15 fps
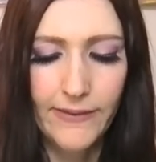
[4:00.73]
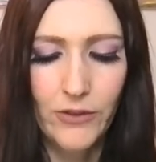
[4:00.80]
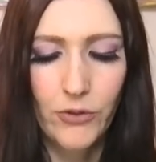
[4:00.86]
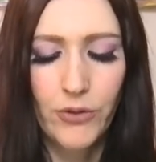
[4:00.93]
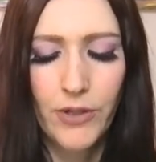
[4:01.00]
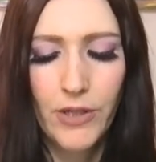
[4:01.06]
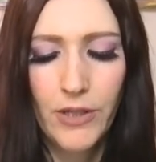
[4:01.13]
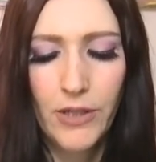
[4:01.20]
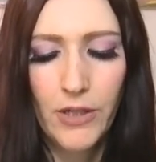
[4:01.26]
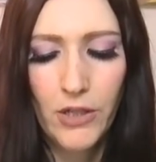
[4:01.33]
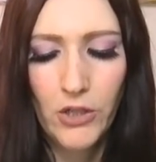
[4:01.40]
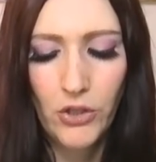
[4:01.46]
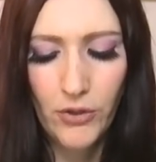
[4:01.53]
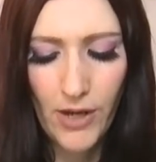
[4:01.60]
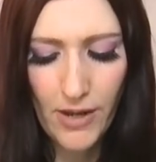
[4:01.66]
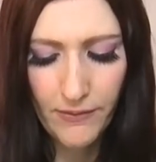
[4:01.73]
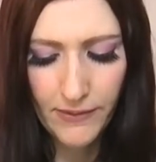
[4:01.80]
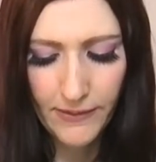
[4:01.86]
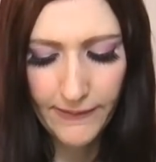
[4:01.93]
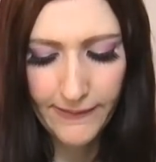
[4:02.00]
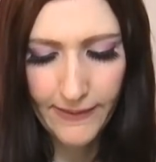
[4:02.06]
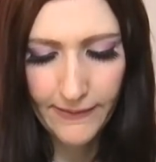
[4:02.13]
So you're having
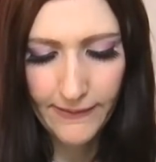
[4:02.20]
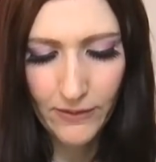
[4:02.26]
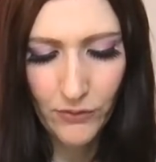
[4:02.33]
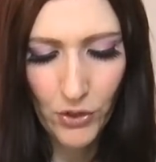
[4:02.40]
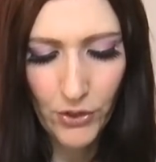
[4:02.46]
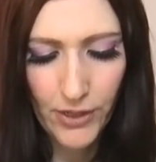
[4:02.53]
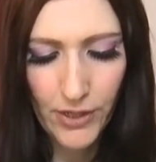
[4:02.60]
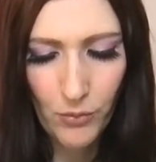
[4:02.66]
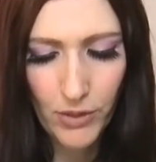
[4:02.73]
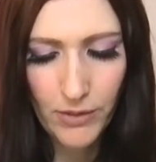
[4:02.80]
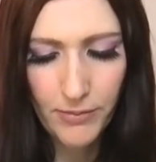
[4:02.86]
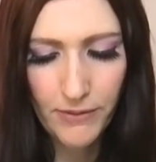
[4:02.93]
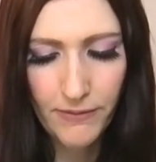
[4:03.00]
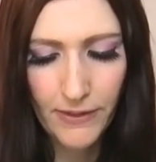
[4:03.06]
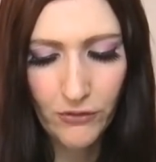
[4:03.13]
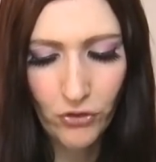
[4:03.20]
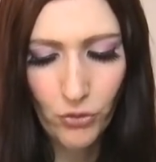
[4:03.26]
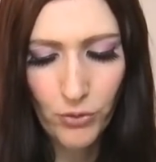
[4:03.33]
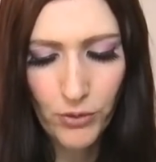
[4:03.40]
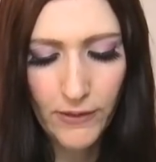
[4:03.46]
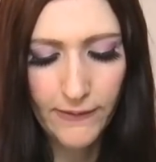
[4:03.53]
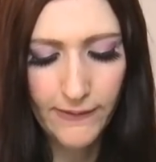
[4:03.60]
this sense of, all right, I want to be
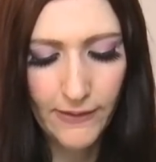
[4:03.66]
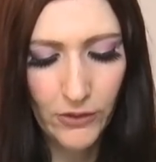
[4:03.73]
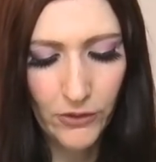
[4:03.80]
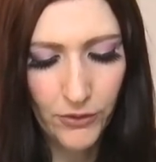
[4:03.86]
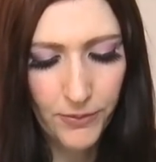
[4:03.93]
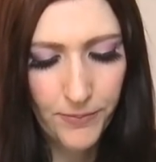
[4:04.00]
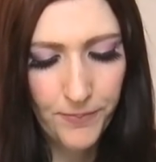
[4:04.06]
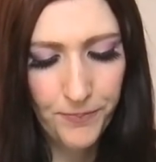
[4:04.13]
victorious here.